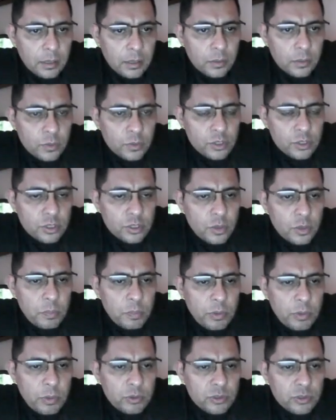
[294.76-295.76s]
which is
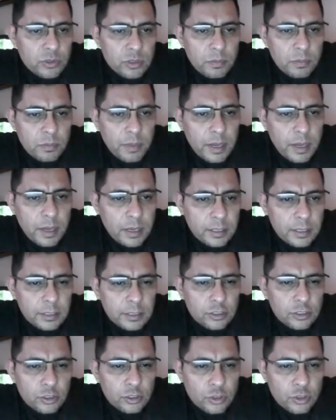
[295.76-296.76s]
composed by
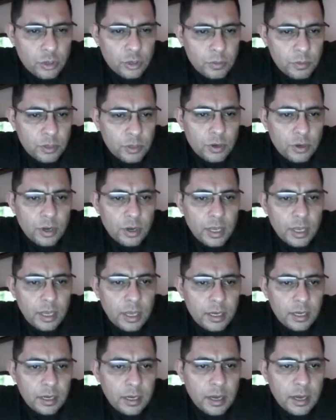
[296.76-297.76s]
the determiner
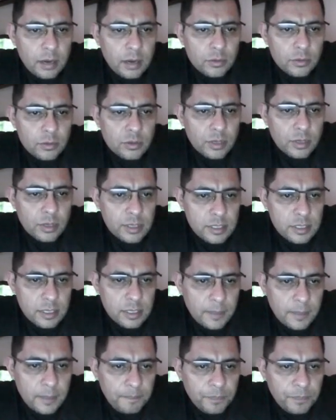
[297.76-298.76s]
and a noun. So let's
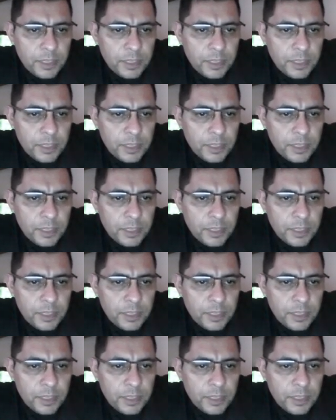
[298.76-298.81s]
see.